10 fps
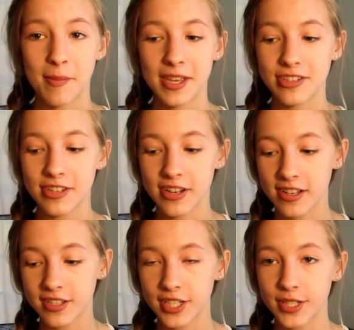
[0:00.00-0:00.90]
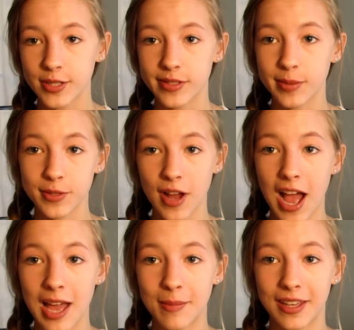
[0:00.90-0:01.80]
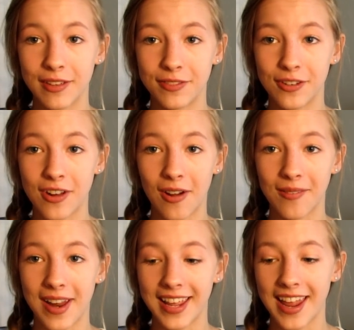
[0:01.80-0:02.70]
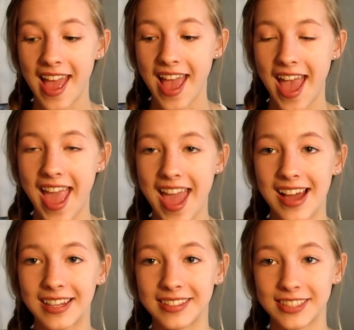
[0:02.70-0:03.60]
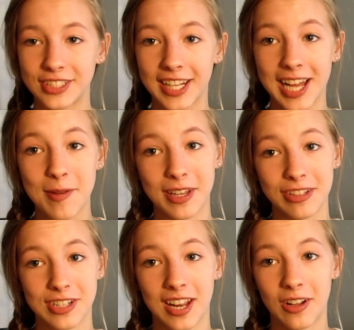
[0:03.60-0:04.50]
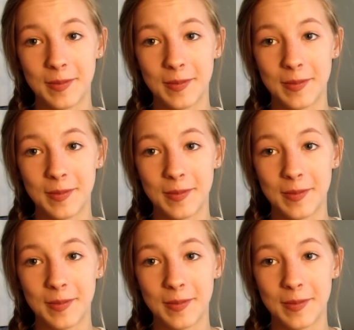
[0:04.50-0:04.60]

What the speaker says: Be sure to subscribe if you're not already, and check out my other channel.